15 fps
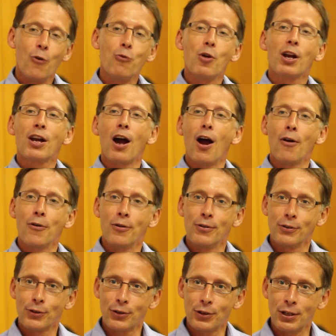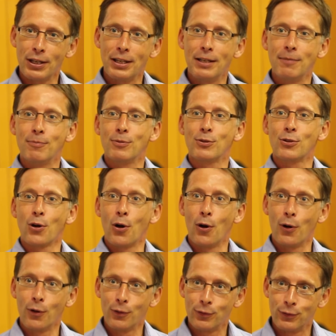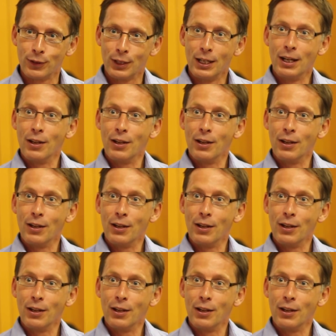recurrent themes of